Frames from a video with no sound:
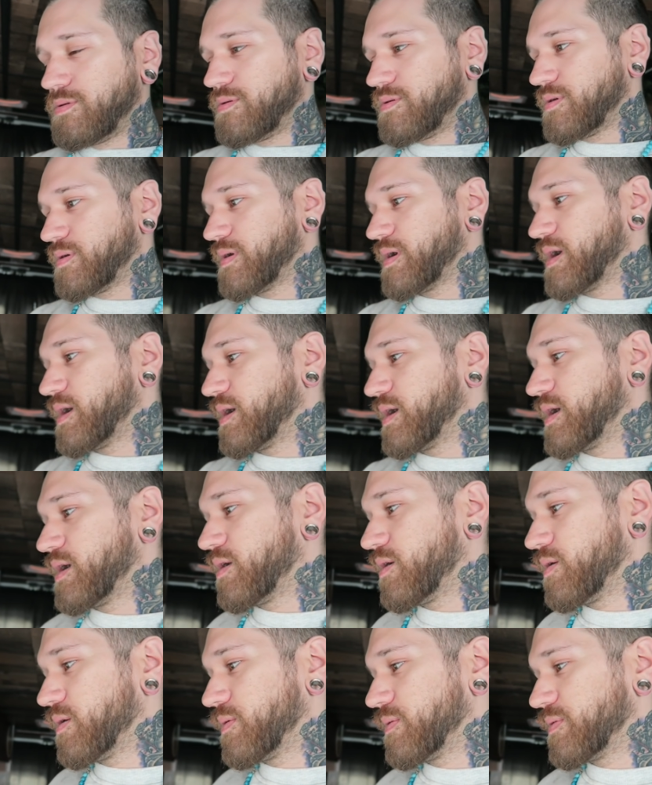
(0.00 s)
uh,
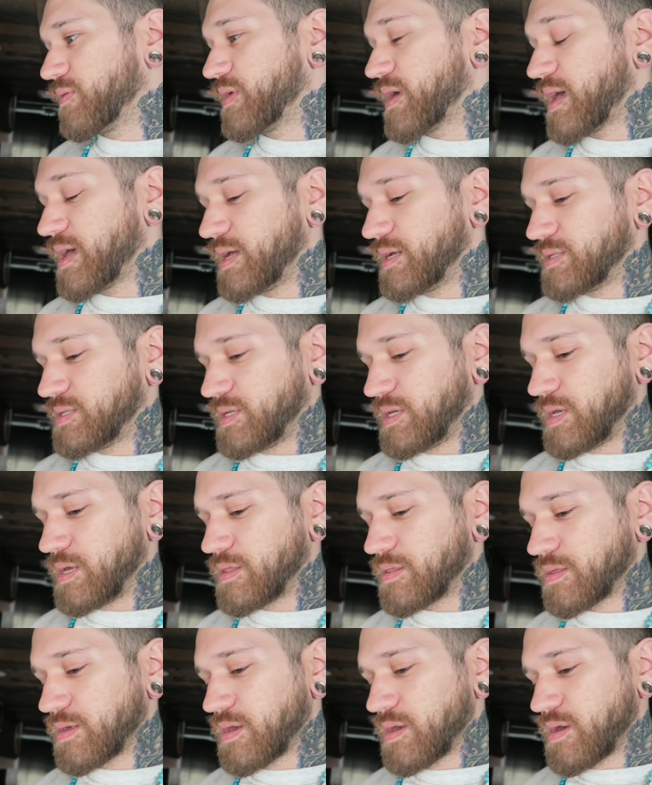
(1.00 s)
on the
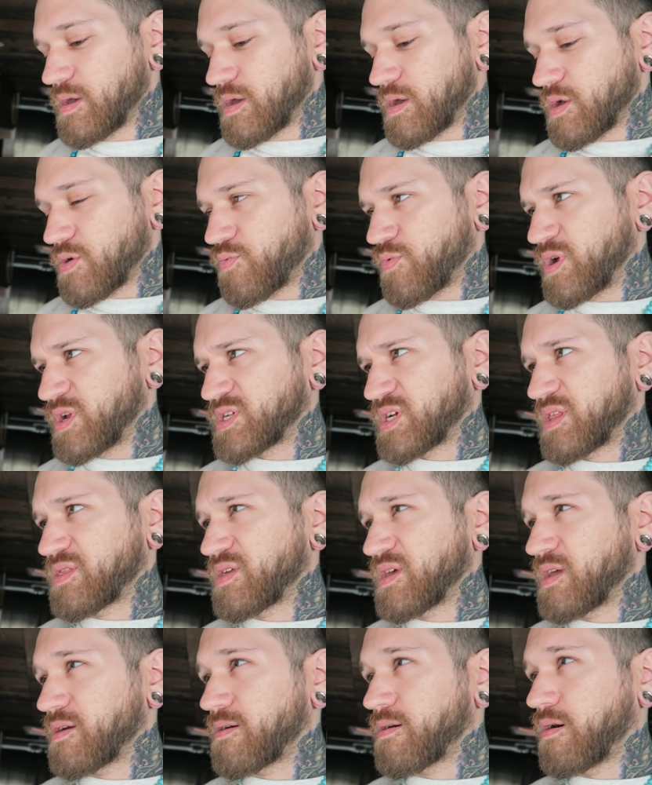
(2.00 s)
18th, which I
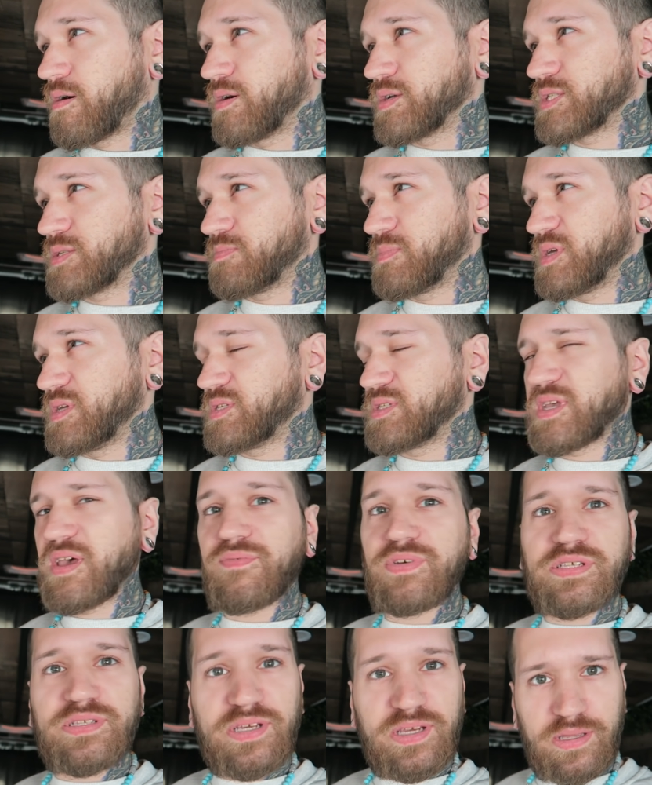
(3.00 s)
think cost me
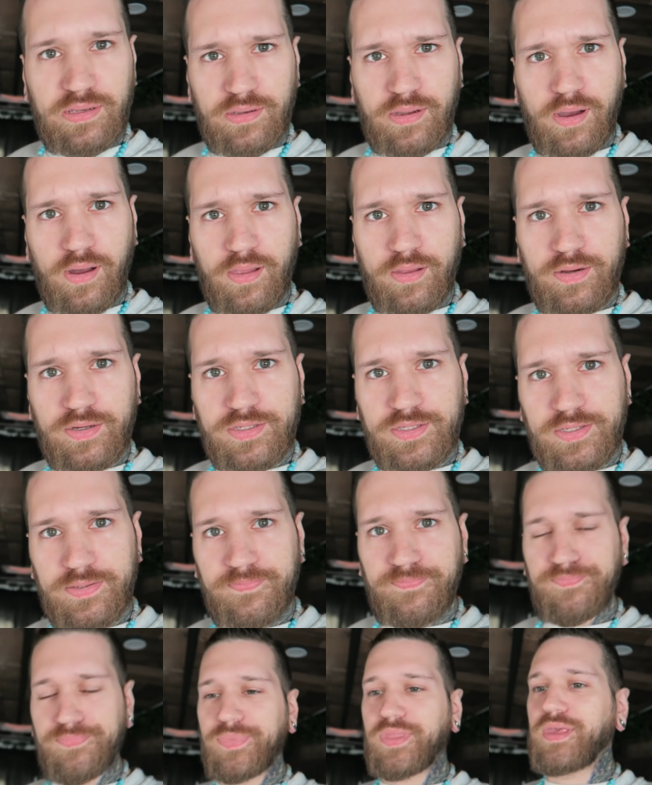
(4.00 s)
$17.
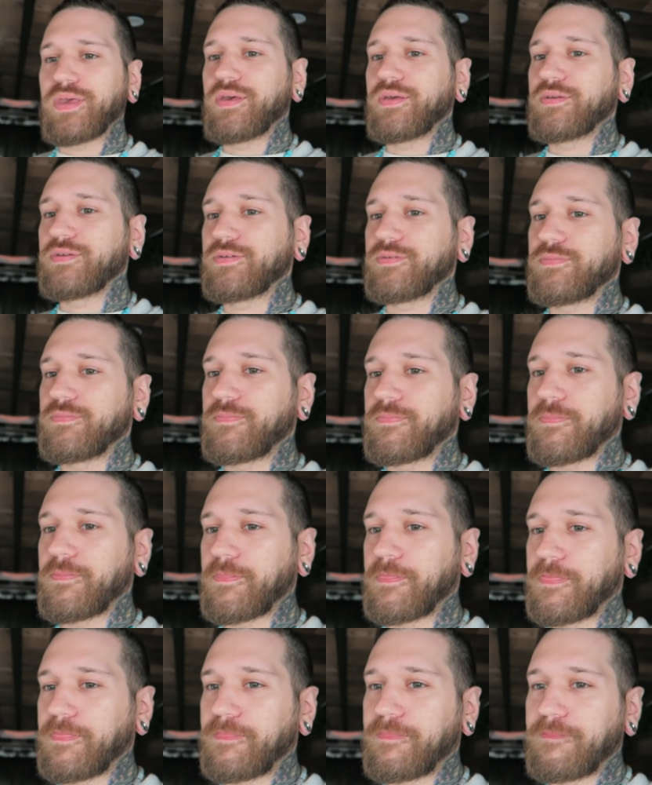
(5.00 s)
Wow, what a
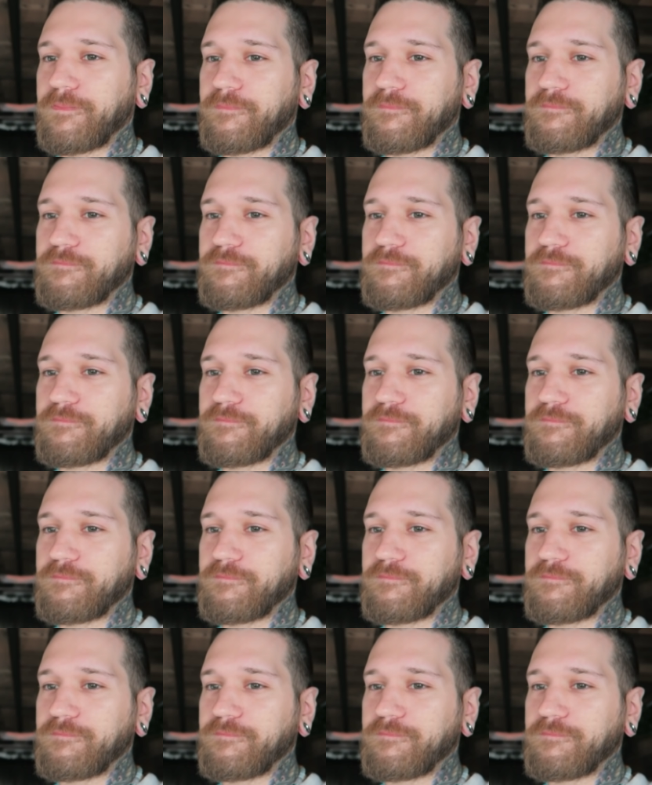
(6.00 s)
bargain.